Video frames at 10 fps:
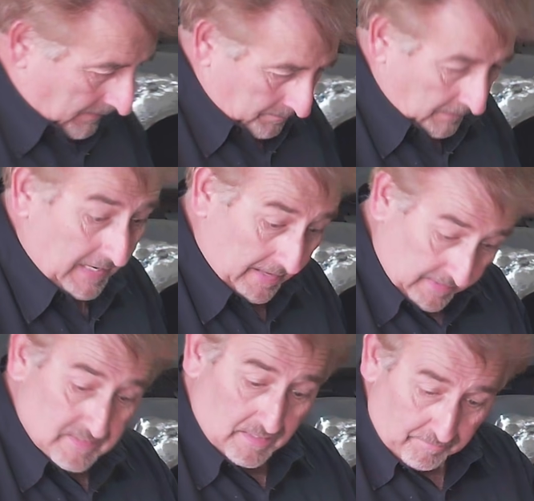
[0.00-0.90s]
But yeah,
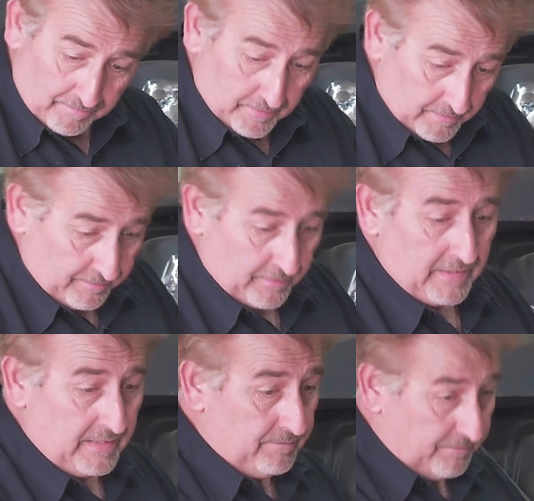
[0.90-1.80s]
that's a very,
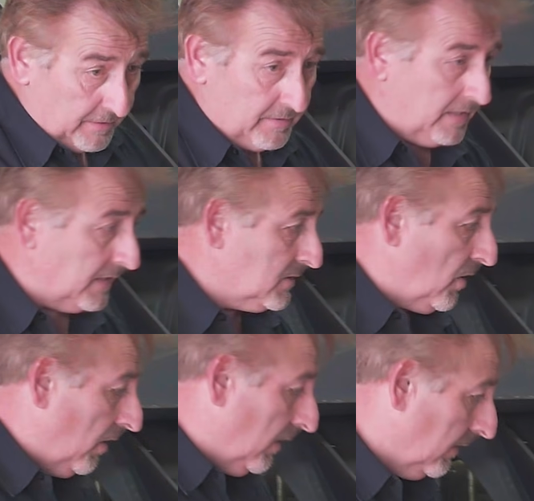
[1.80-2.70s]
very, very nice
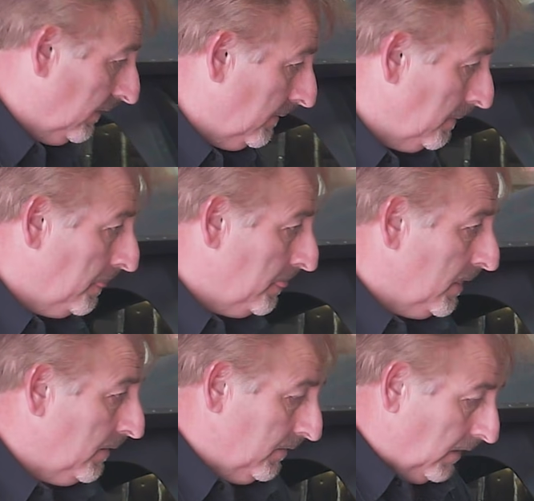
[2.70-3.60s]
car.
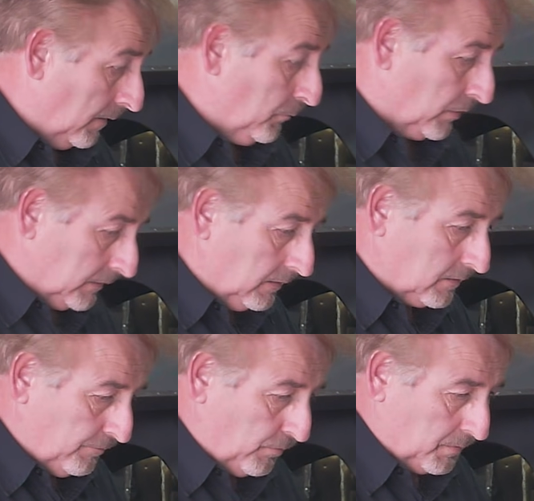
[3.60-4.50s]
I'm really
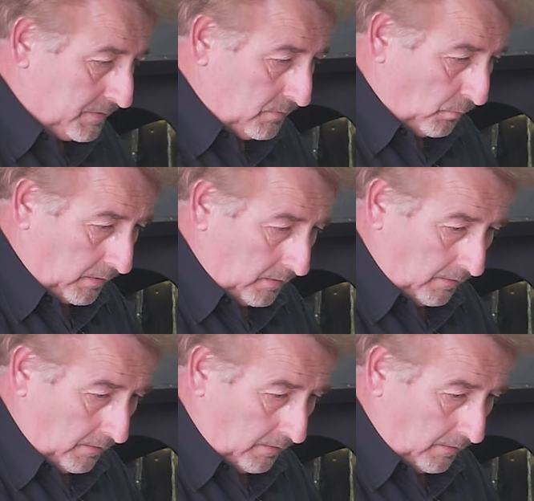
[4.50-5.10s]
looking forward to working